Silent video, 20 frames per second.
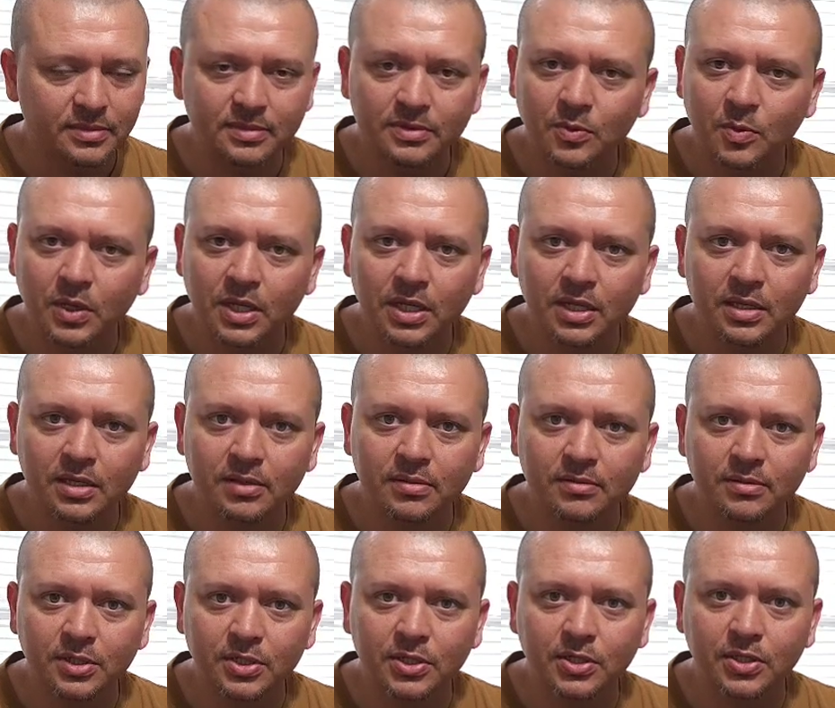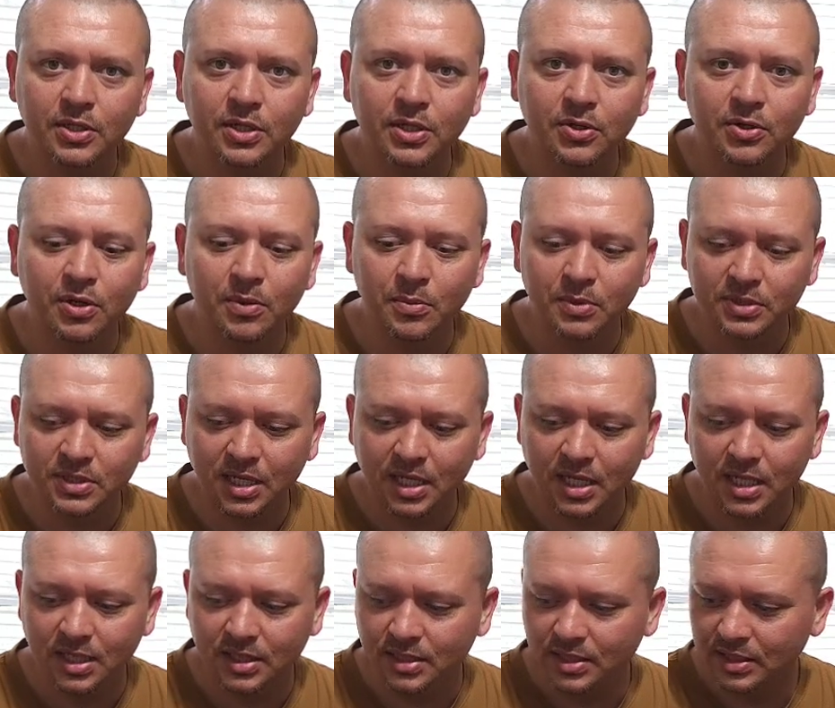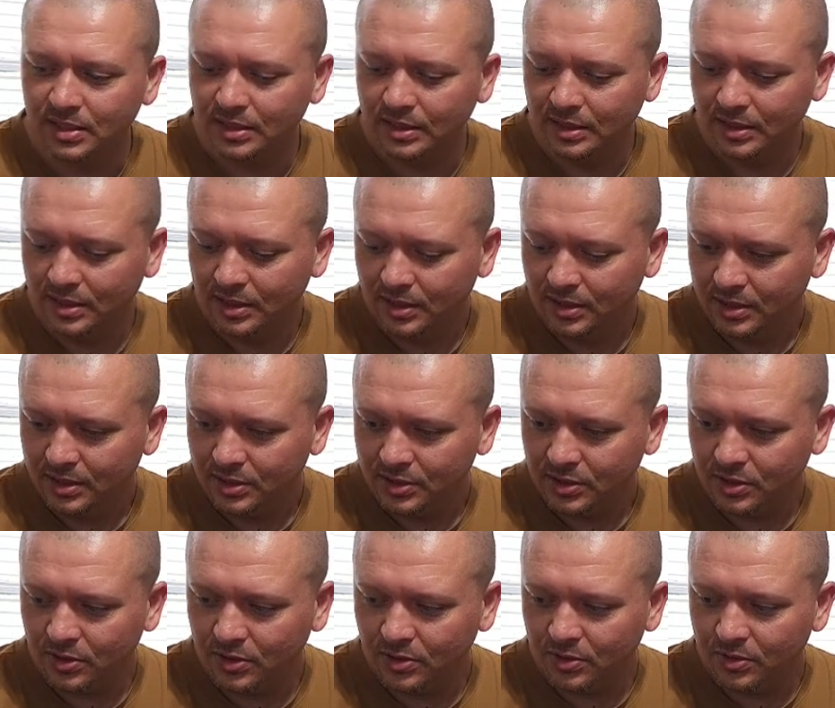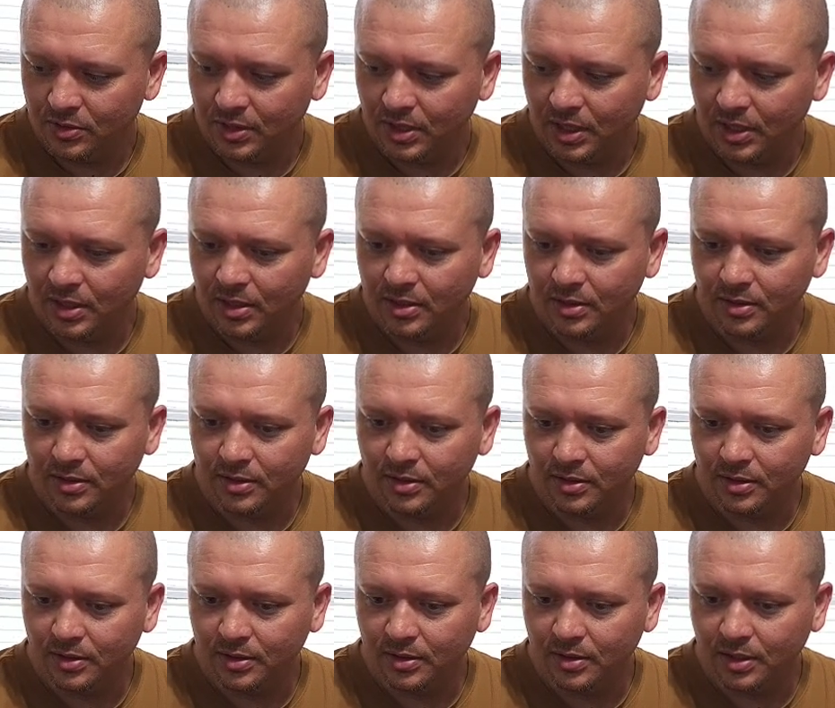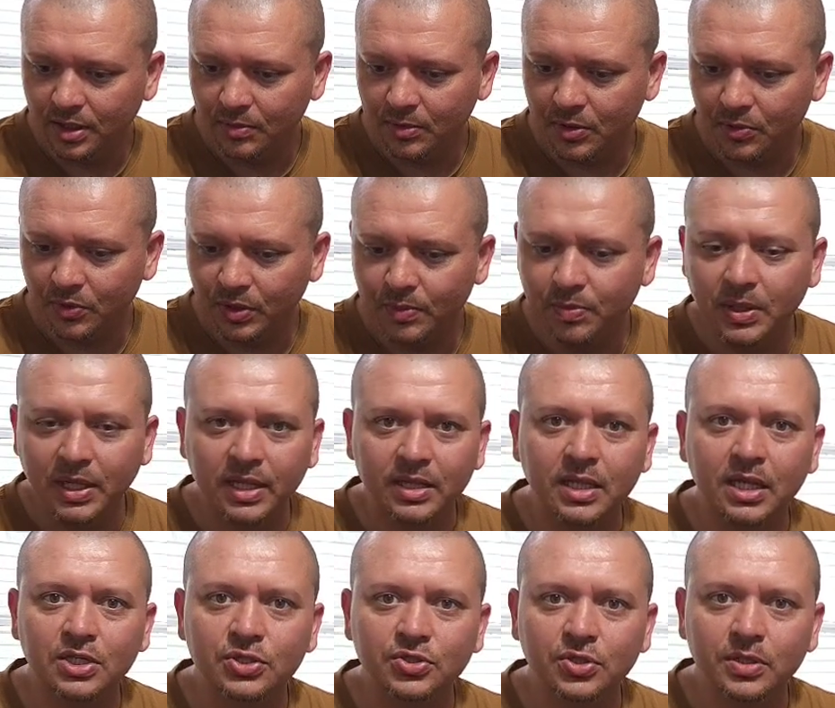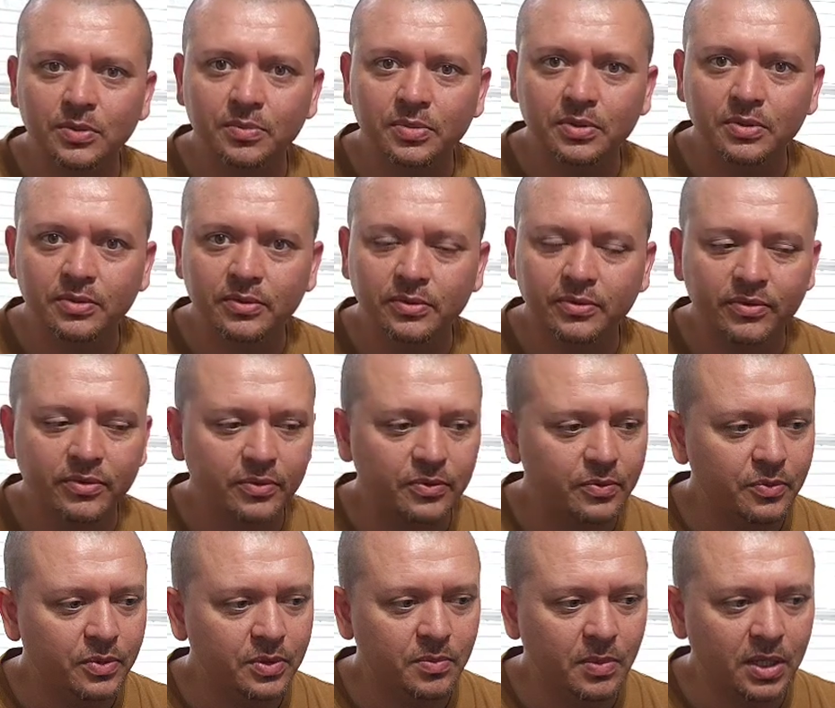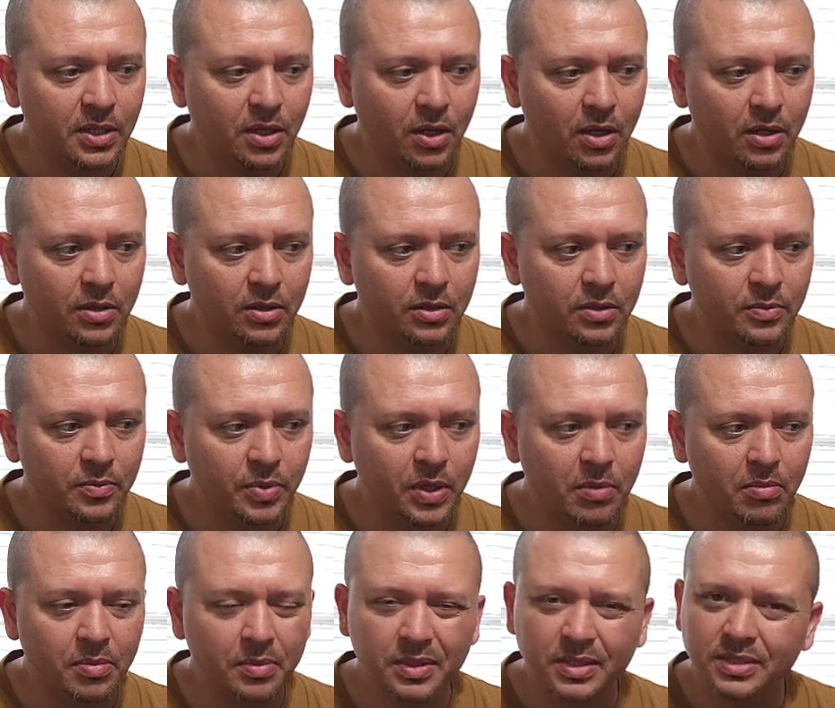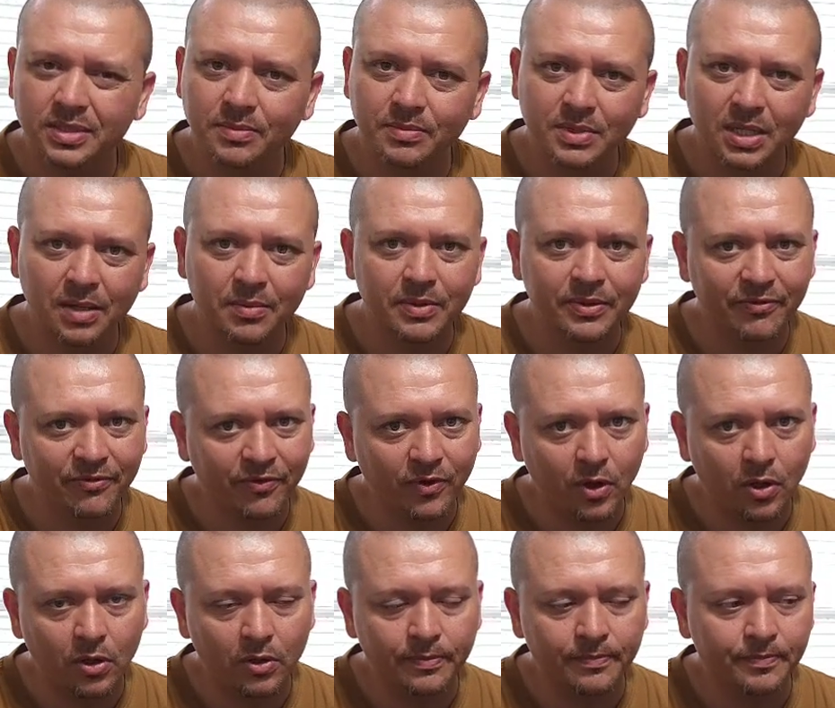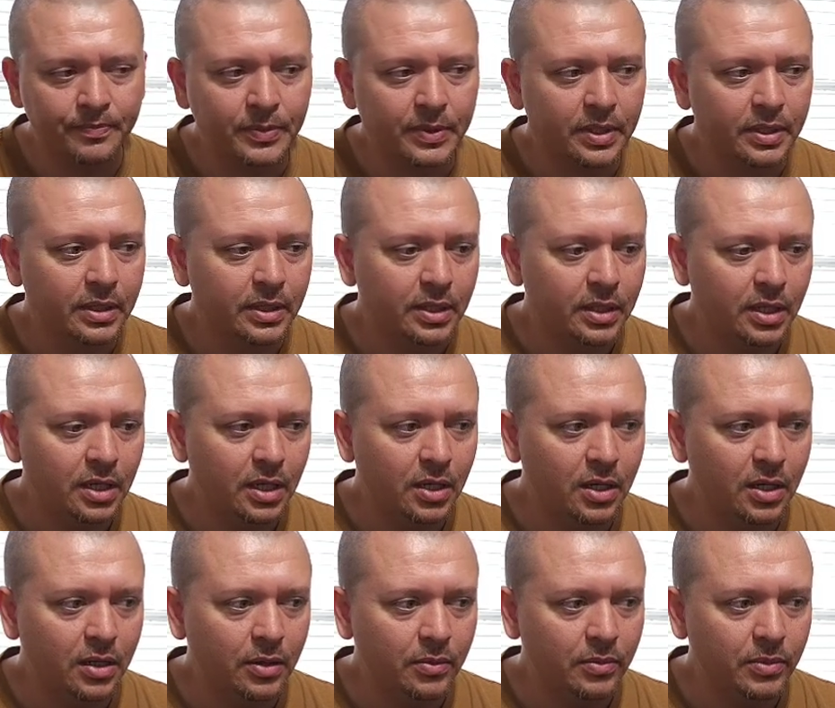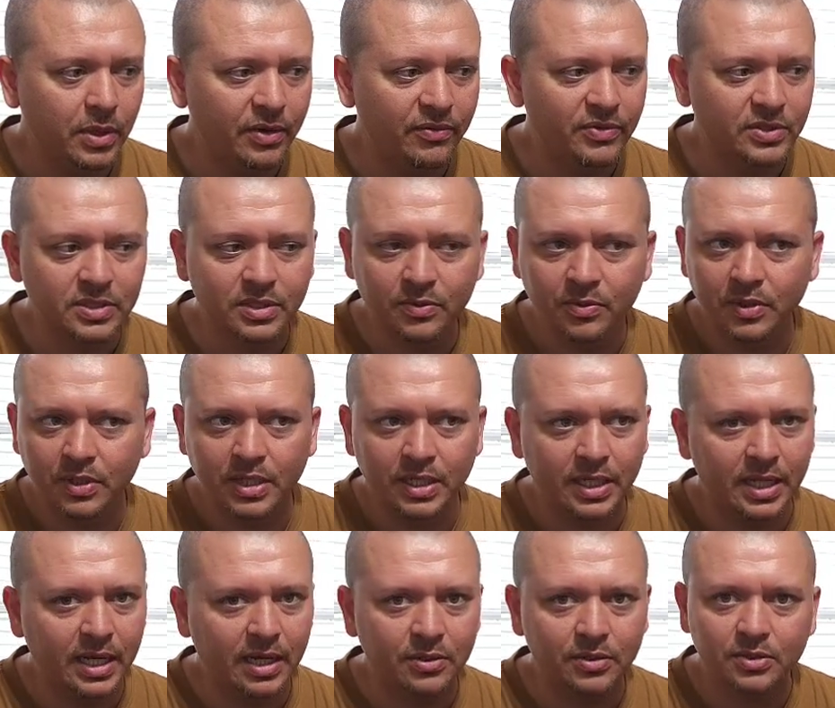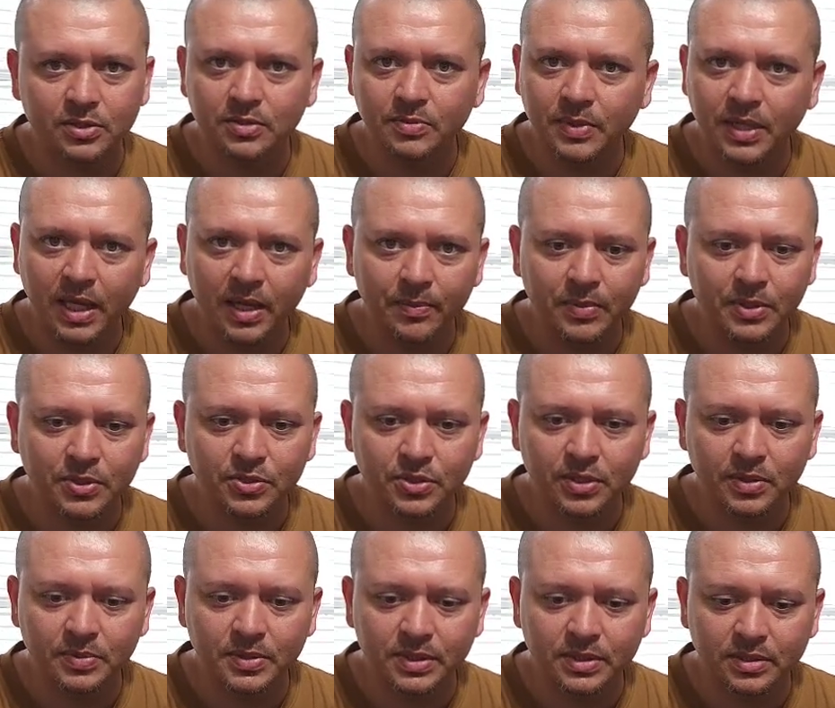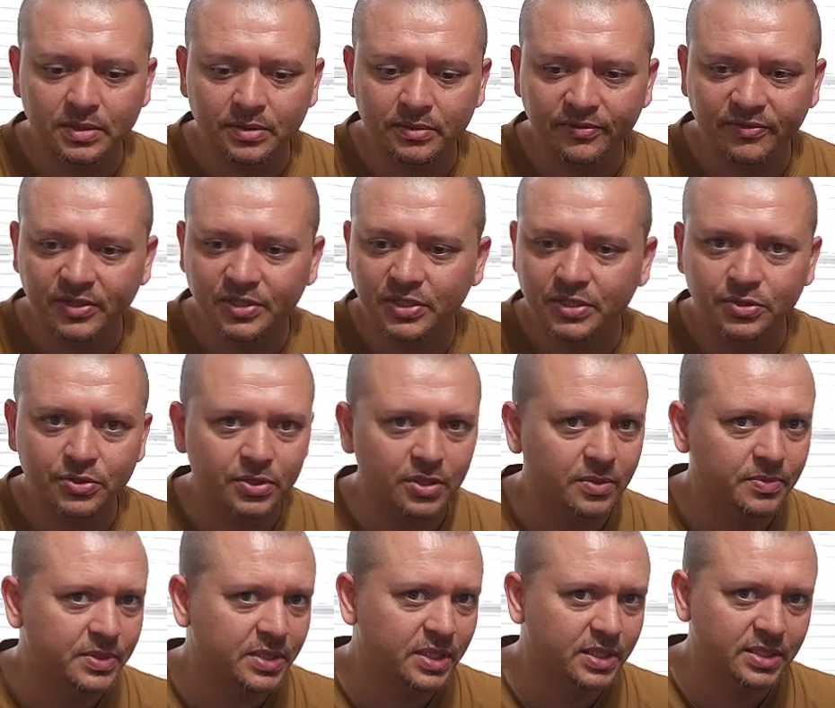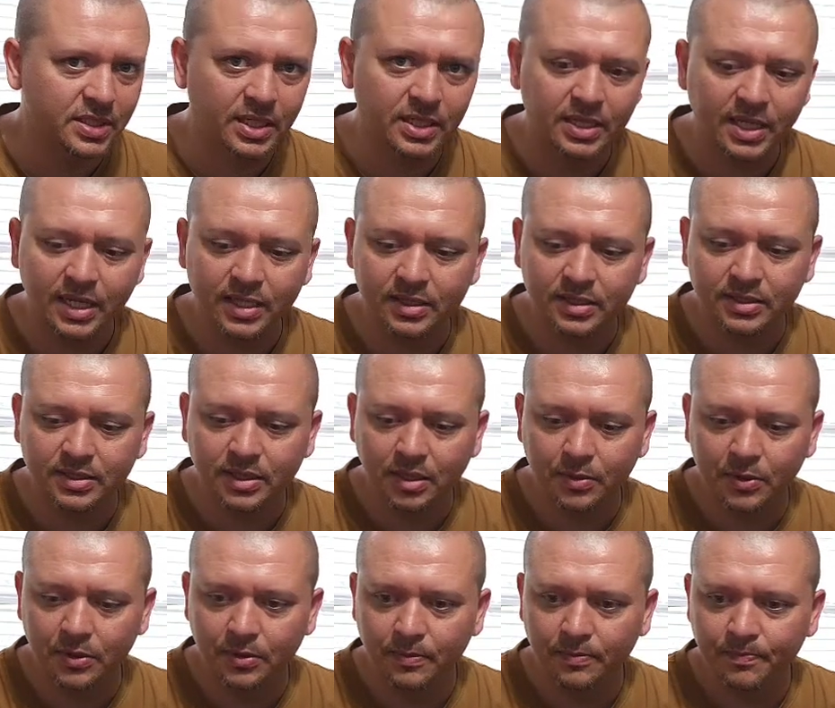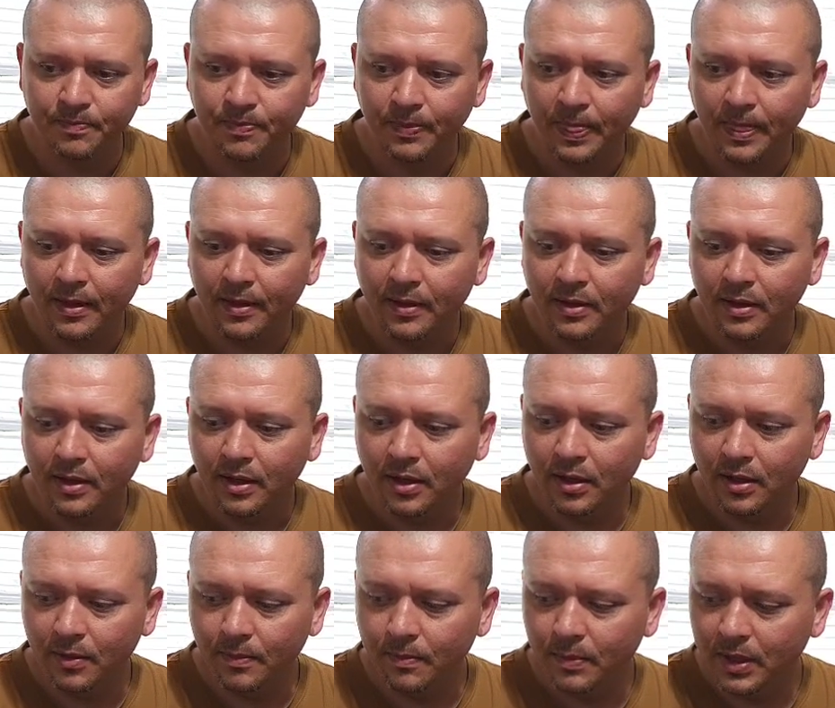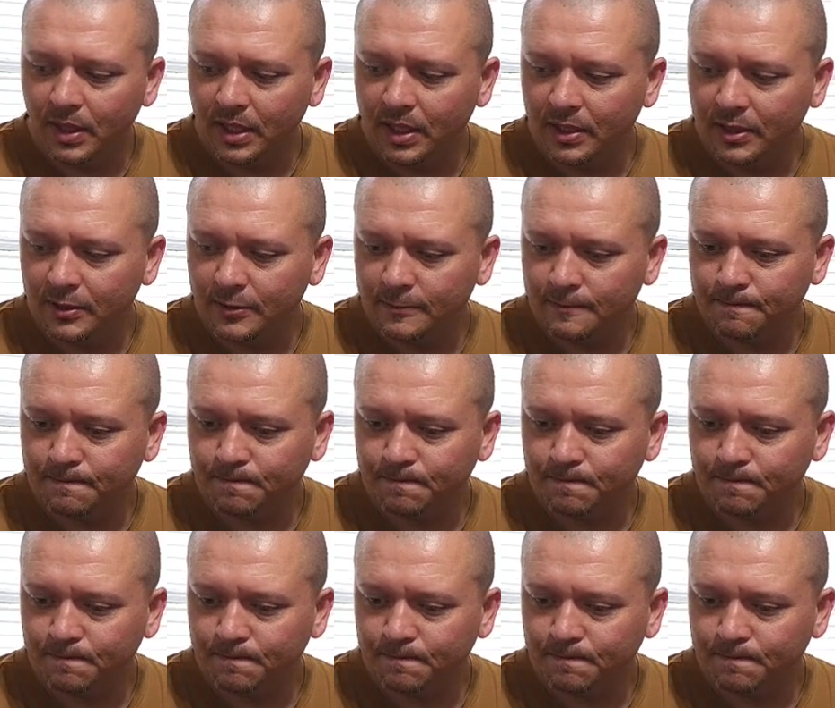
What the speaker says: the way the cookie crumbles, I guess. So I'm gonna replan that trip with my daughter, probably sometime in the fall. Obviously, we're gonna get out and do some camping trips, fishing trips, things like that this summer. But